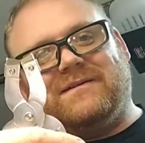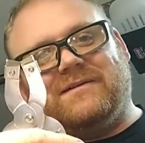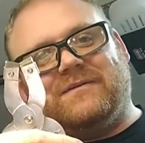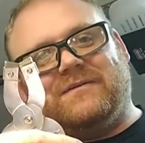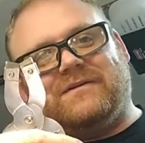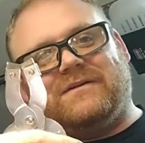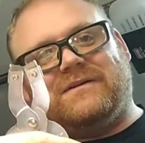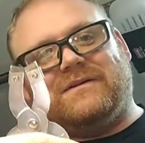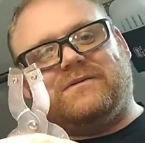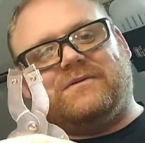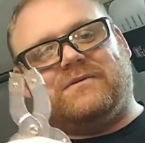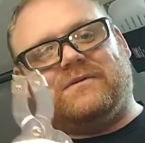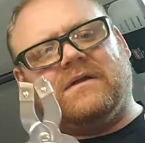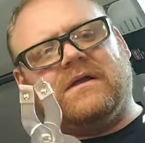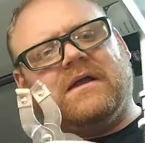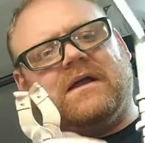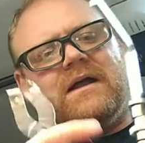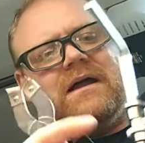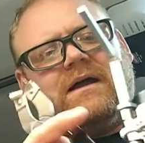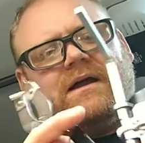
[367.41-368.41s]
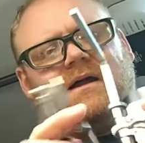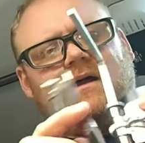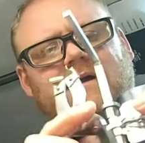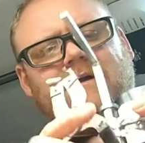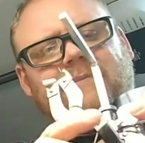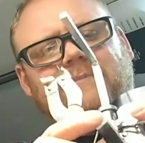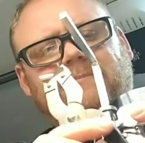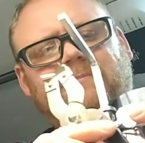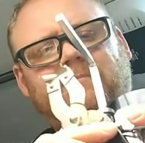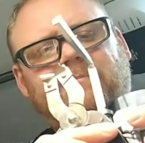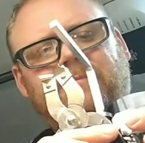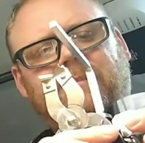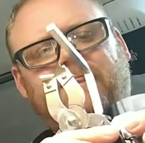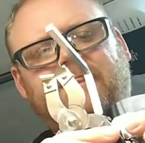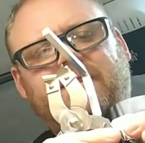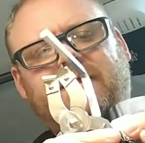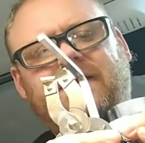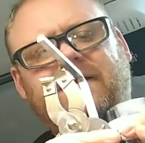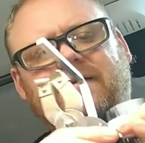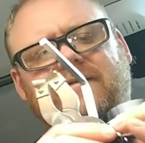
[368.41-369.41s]
Really cool.
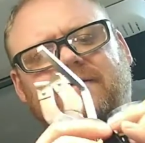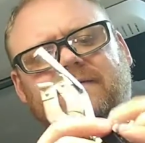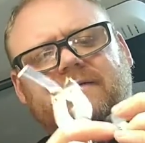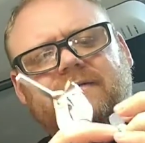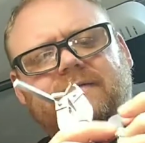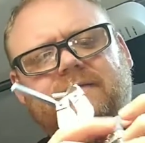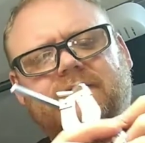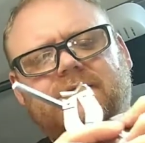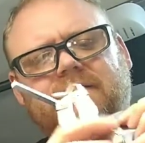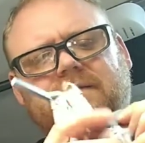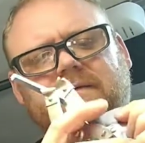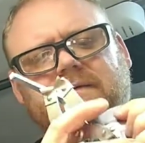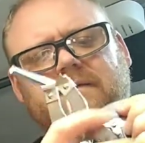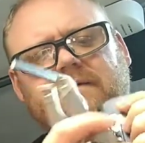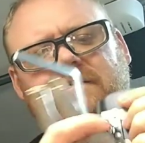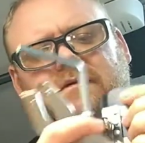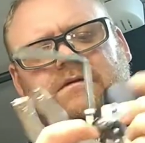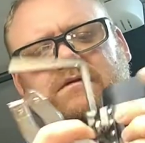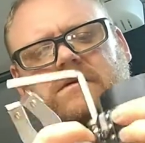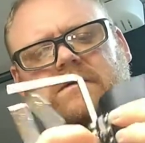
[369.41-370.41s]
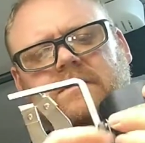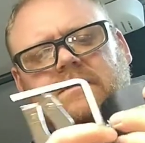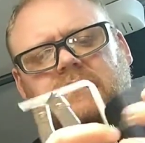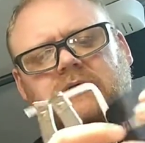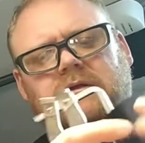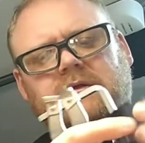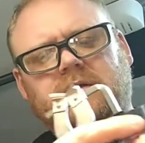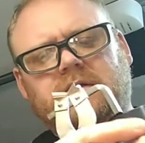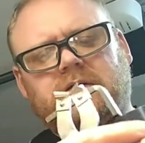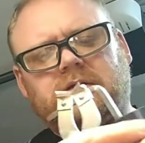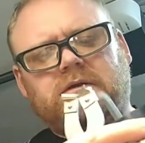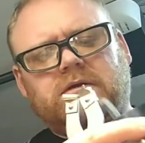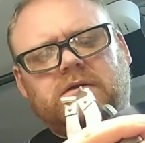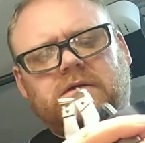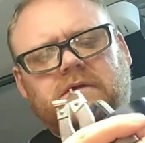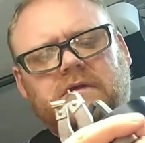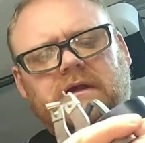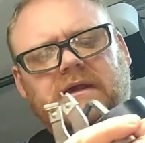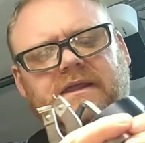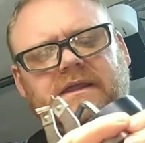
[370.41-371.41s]
This,
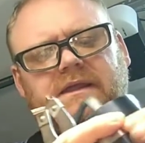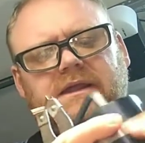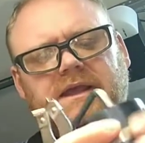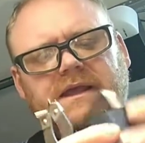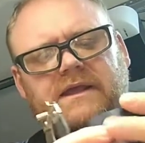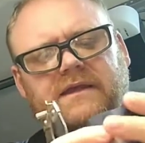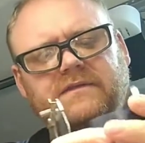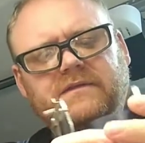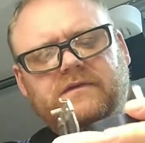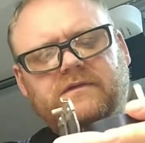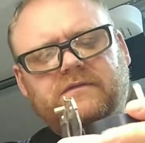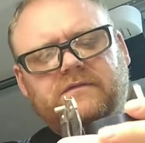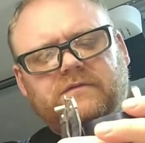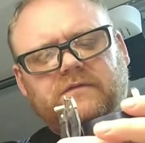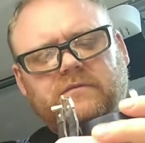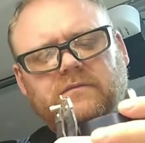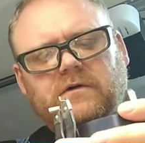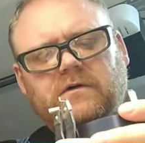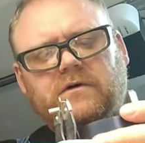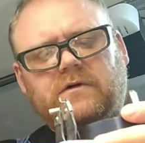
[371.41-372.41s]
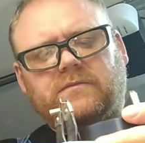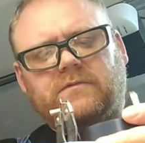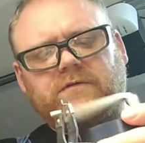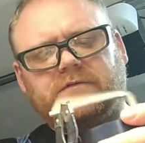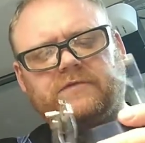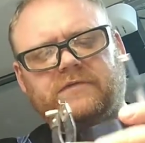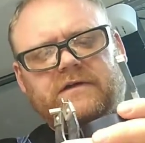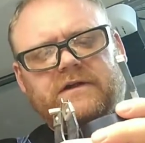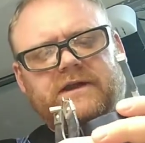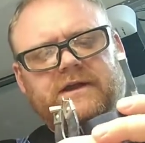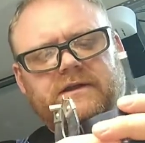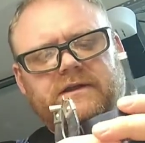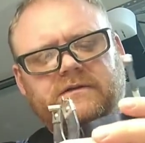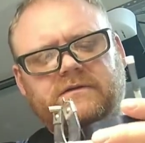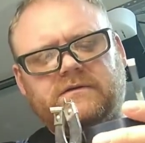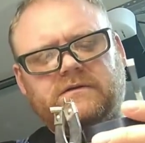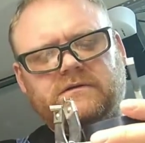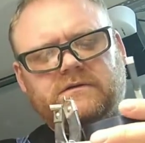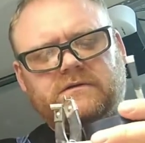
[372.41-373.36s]
I think I got this from Harbor Freight.